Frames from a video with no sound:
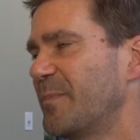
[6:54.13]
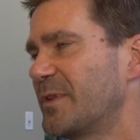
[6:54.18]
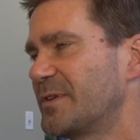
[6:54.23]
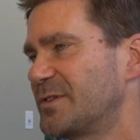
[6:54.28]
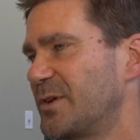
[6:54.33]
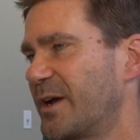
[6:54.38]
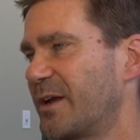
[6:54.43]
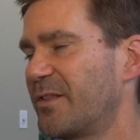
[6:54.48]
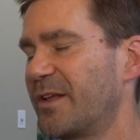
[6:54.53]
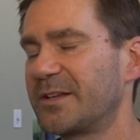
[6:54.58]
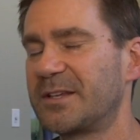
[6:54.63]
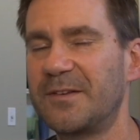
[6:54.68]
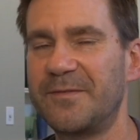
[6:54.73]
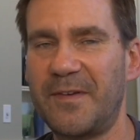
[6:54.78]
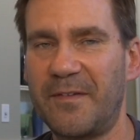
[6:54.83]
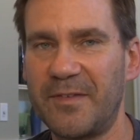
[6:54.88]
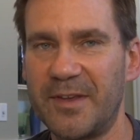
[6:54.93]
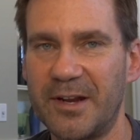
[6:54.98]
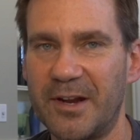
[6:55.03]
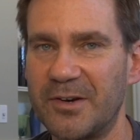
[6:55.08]
So I collected
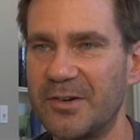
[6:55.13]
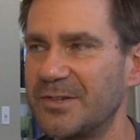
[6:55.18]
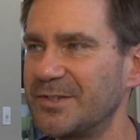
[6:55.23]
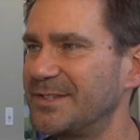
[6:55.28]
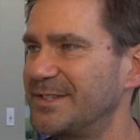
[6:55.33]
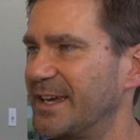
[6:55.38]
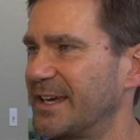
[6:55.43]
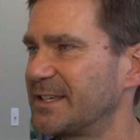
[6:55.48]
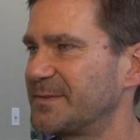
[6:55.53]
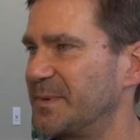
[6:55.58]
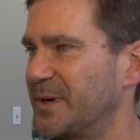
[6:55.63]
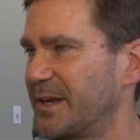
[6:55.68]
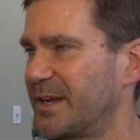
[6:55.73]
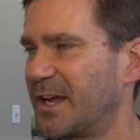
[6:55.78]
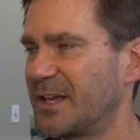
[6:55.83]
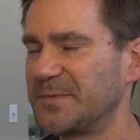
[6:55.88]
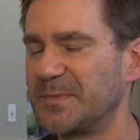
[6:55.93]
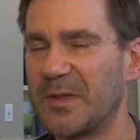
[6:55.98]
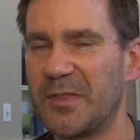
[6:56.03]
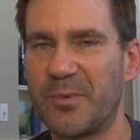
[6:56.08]
$1,506, but it
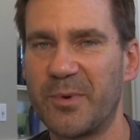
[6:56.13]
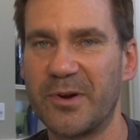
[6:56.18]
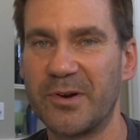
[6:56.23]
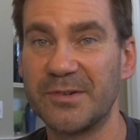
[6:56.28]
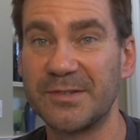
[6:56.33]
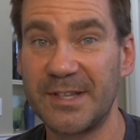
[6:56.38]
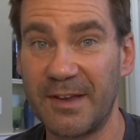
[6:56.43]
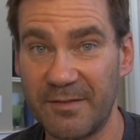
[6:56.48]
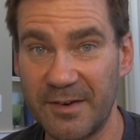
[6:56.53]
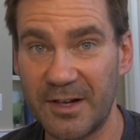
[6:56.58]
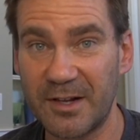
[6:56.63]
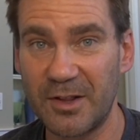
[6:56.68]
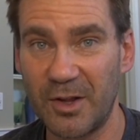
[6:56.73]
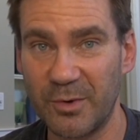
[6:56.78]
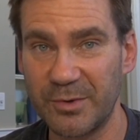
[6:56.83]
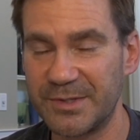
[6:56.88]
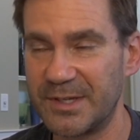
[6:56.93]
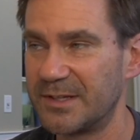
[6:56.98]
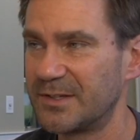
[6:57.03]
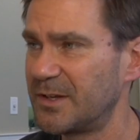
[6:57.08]
cost me $307 to
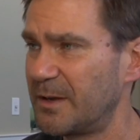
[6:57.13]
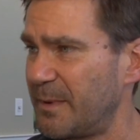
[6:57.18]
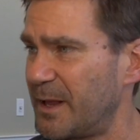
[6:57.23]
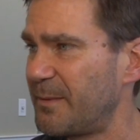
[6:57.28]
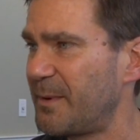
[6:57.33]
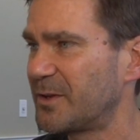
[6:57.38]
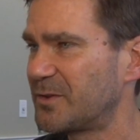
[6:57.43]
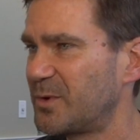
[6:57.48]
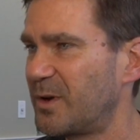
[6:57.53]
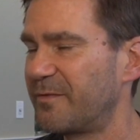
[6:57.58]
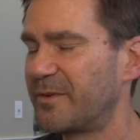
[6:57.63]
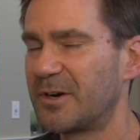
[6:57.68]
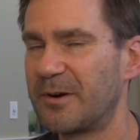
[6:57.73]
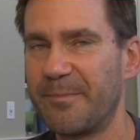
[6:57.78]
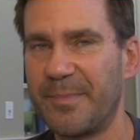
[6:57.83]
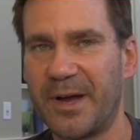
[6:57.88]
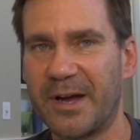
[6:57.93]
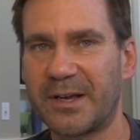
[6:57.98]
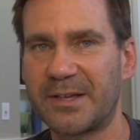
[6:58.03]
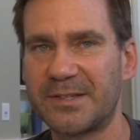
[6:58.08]
close it. So I made about
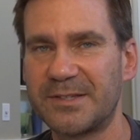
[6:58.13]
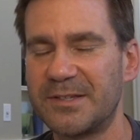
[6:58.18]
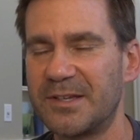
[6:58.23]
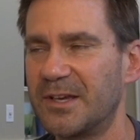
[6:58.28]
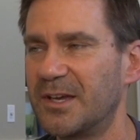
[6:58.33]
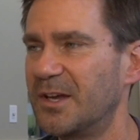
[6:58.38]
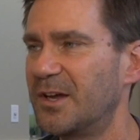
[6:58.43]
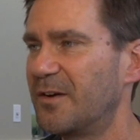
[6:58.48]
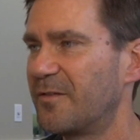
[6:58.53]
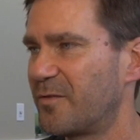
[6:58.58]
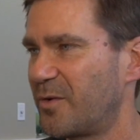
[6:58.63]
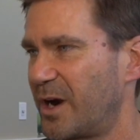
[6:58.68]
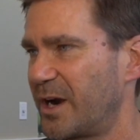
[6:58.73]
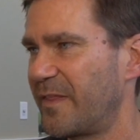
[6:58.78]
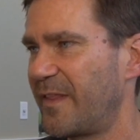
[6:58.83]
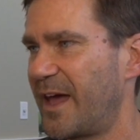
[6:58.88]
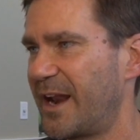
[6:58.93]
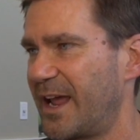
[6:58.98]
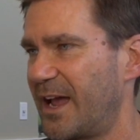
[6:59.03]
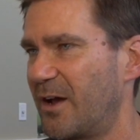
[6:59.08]
$1,200 for
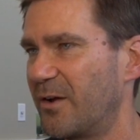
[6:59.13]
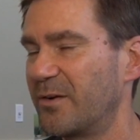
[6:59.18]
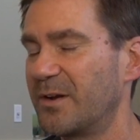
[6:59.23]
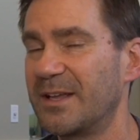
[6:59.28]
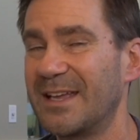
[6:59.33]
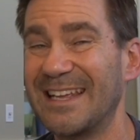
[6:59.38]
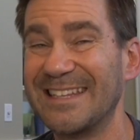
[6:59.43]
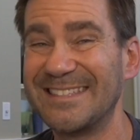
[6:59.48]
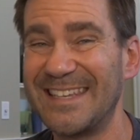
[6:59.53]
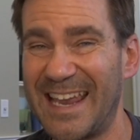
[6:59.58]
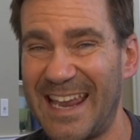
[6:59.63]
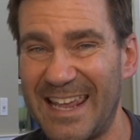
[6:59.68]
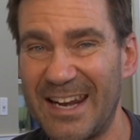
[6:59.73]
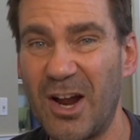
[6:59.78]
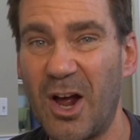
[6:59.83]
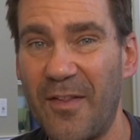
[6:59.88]
writing that out and taking